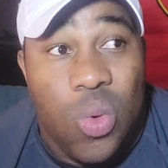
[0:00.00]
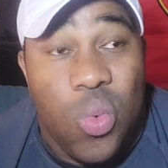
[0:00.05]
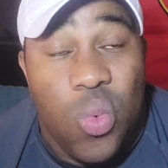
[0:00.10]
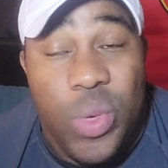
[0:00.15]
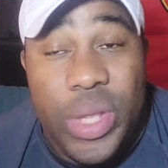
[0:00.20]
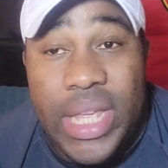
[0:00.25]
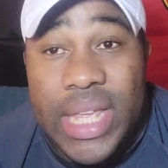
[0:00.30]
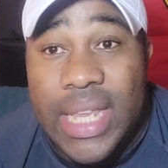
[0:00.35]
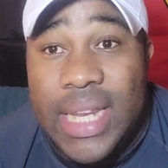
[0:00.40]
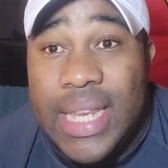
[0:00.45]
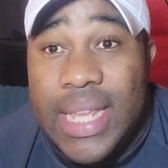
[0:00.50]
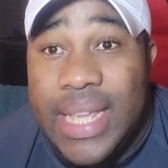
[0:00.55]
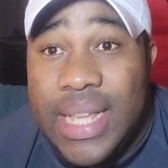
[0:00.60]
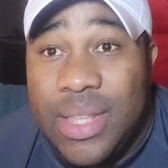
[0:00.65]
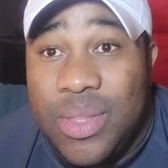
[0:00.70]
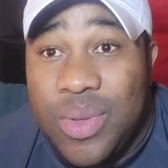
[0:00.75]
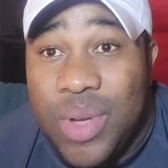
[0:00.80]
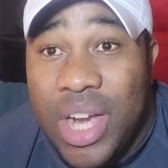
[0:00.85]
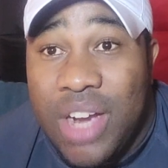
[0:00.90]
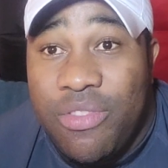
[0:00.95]
We
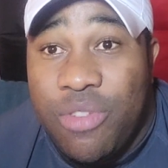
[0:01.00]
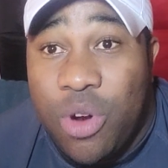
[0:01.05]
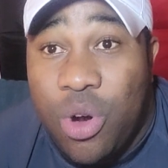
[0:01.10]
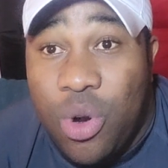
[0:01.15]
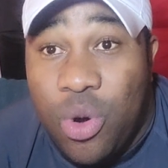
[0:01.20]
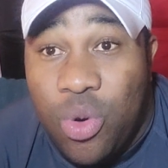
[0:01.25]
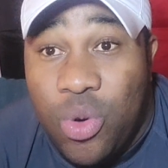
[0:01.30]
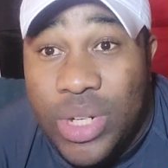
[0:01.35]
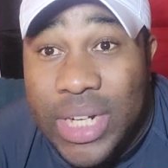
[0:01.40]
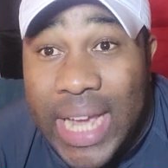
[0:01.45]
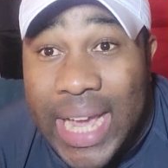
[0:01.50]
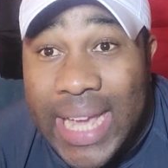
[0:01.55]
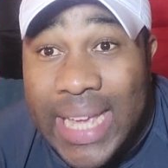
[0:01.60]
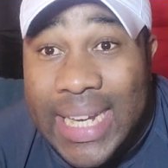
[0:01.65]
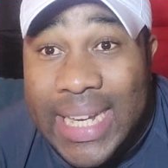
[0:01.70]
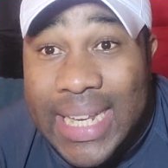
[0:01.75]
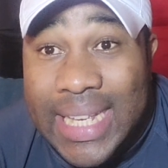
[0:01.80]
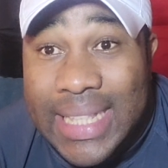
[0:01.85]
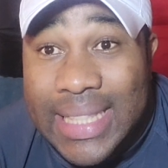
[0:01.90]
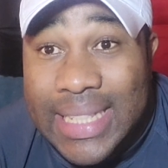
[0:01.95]
need to have our own
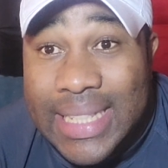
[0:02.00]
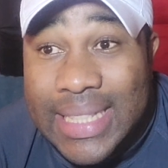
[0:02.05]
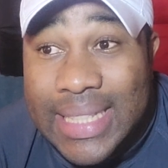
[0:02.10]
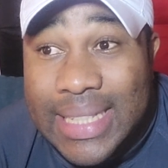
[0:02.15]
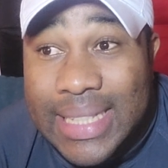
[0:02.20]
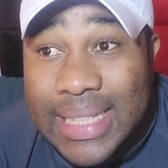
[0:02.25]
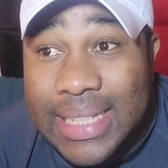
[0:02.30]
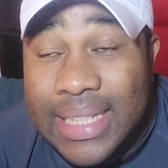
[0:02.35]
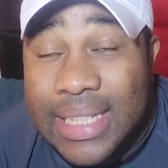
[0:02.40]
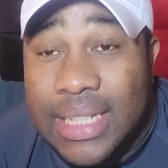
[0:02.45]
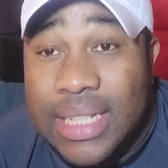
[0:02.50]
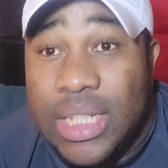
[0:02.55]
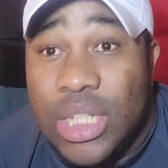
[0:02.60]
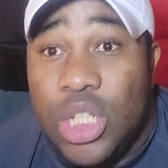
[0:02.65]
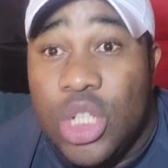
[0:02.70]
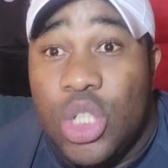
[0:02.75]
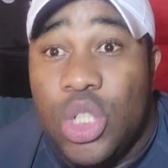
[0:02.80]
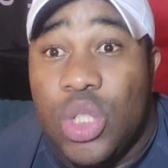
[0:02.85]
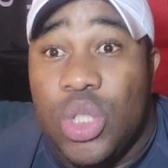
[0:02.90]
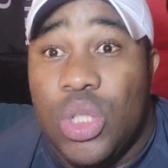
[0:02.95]
identity.
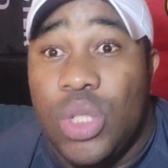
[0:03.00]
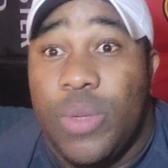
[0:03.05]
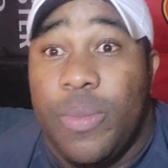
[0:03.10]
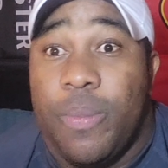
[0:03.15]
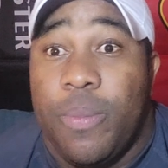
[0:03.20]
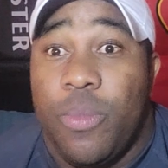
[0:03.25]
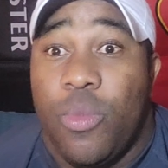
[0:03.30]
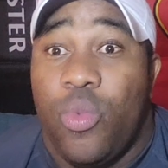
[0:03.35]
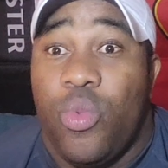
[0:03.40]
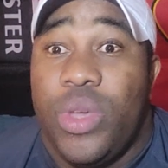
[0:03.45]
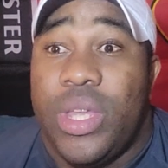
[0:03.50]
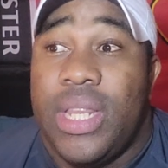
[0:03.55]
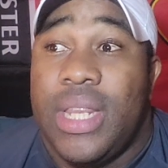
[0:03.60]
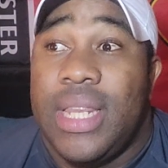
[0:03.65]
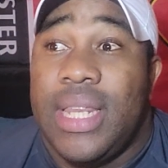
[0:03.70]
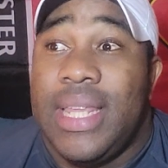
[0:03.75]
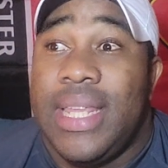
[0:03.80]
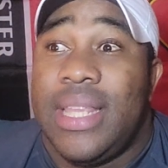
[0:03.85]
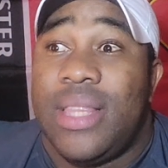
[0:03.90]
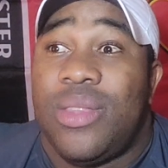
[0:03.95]
We
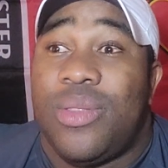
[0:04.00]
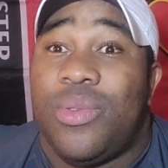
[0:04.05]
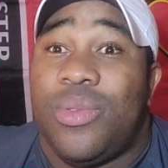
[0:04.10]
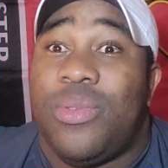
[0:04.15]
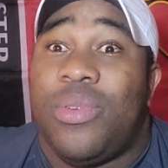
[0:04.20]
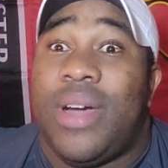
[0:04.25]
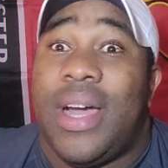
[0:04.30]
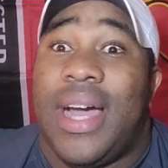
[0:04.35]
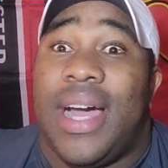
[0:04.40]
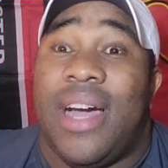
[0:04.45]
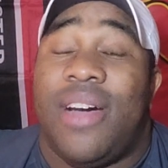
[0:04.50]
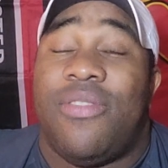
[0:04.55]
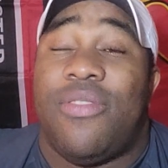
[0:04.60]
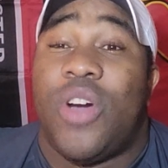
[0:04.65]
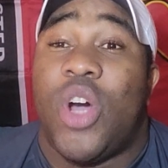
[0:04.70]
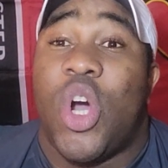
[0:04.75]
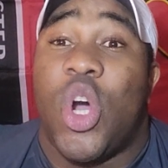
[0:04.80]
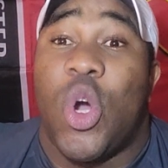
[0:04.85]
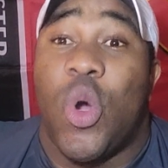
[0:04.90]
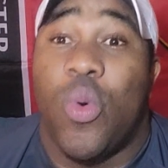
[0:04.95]
need to have
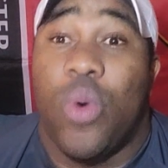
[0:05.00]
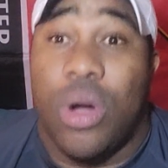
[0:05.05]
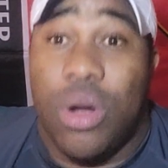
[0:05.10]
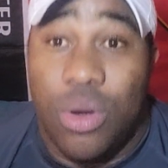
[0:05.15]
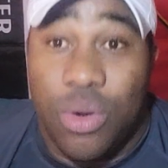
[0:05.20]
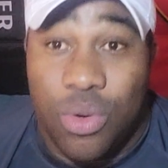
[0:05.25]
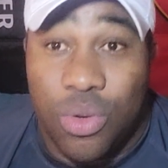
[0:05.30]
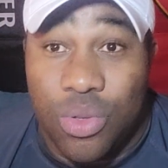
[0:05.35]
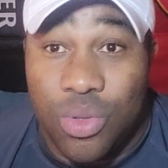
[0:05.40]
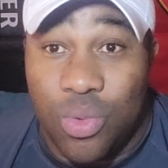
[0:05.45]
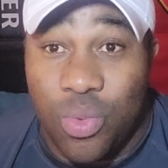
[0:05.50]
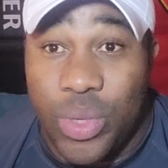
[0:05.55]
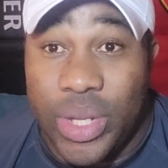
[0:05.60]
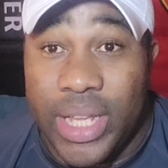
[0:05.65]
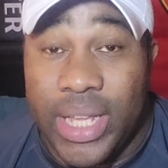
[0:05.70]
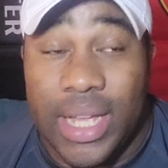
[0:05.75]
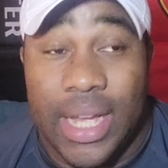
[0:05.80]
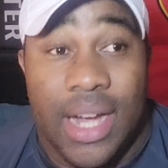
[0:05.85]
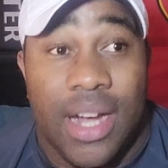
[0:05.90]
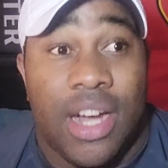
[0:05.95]
our own
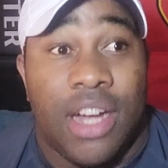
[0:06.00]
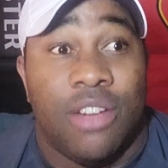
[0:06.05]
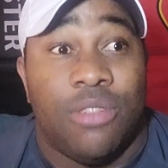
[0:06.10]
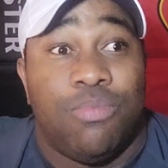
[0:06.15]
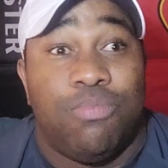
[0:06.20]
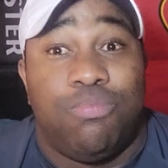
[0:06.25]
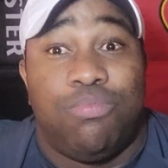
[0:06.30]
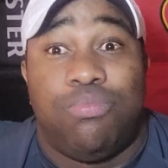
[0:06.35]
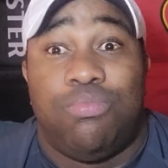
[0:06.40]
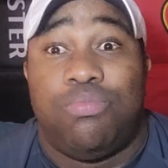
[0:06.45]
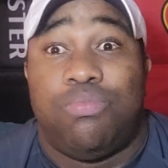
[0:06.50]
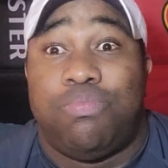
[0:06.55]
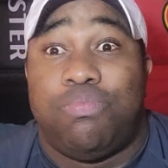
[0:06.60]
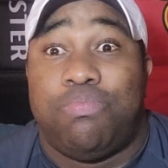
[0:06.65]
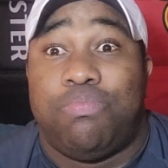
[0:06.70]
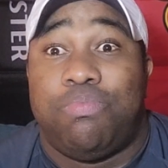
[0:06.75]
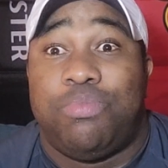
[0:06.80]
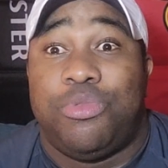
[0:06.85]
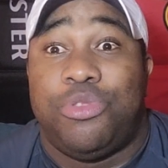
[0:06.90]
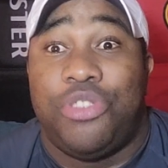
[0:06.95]
way, or
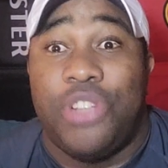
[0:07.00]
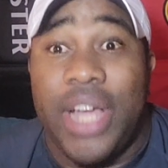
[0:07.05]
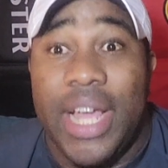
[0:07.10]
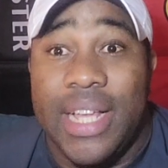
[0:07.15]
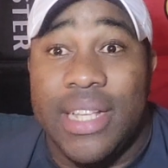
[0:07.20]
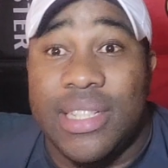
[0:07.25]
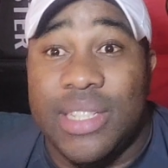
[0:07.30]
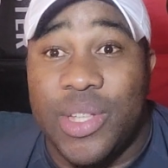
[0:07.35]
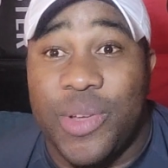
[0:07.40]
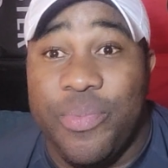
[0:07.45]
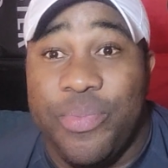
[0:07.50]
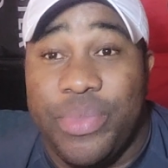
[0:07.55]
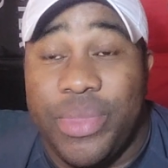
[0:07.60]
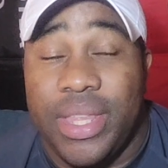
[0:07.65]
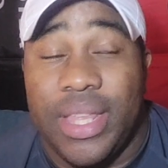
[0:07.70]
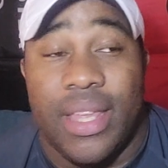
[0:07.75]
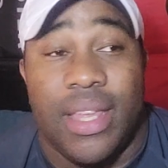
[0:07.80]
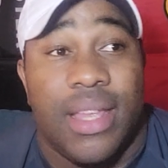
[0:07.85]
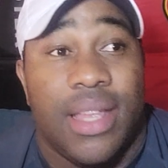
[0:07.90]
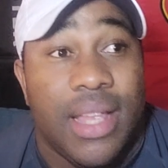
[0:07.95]
try
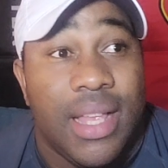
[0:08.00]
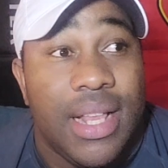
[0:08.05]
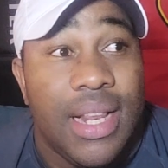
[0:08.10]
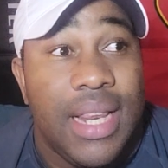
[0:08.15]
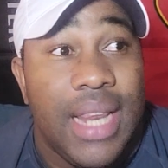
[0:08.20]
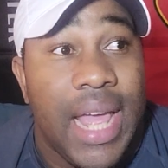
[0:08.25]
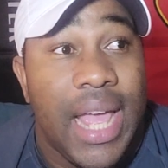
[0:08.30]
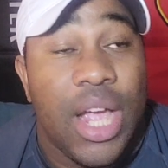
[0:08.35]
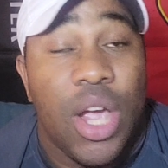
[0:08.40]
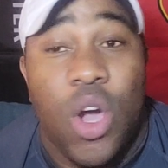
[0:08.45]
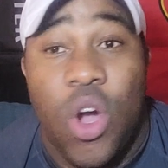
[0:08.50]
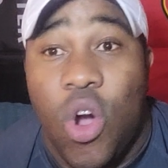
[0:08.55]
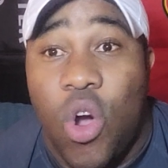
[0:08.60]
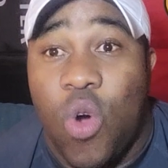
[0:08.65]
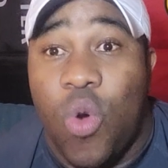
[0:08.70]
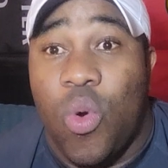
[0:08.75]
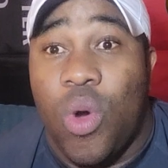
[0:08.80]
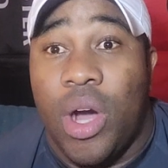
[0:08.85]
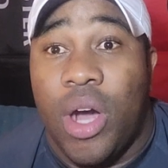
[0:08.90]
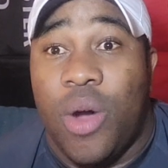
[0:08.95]
something. Like,
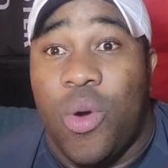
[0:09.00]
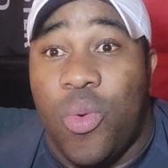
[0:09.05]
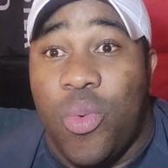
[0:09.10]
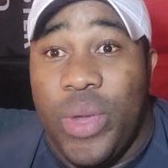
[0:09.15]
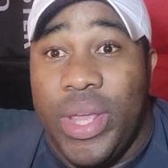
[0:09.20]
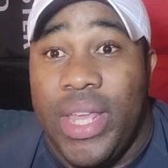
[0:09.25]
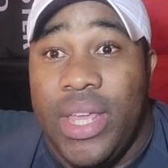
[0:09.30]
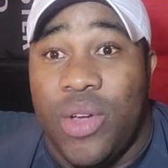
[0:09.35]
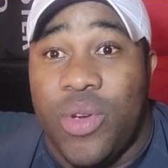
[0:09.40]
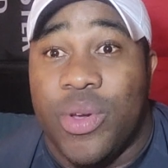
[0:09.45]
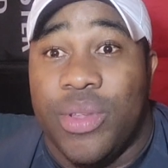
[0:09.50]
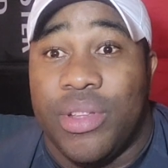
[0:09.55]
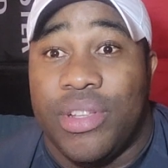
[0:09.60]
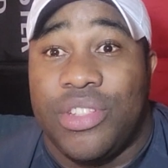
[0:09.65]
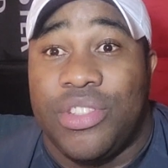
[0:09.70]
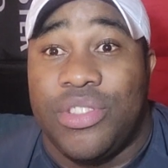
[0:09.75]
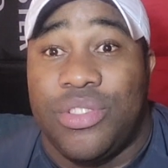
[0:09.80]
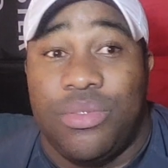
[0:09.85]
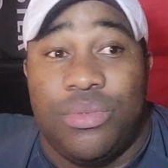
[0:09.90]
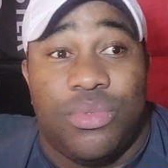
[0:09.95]
how are we going
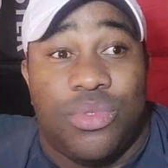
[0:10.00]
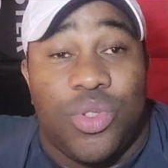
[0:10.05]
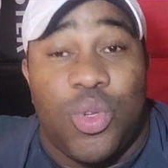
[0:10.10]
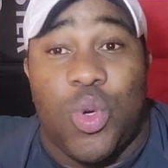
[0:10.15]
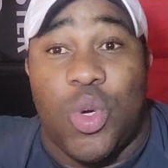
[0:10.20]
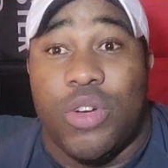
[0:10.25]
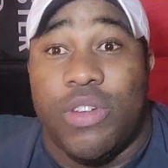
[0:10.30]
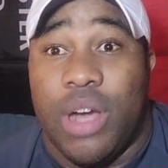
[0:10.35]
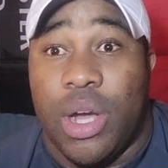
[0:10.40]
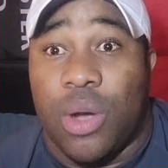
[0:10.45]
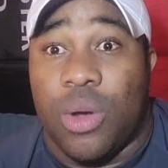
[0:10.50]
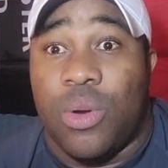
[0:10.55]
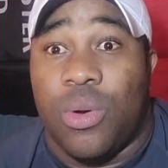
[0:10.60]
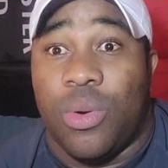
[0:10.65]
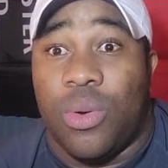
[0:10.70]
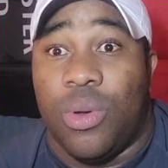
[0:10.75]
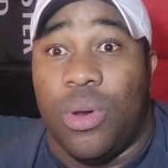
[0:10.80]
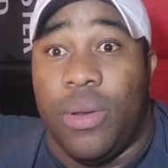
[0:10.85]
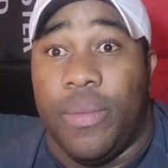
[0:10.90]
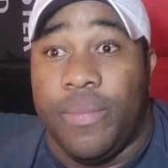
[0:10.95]
to score a
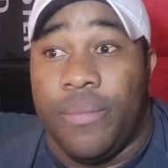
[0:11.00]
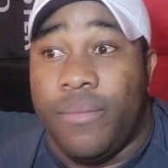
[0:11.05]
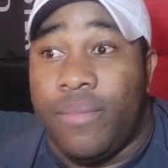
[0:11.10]
goal?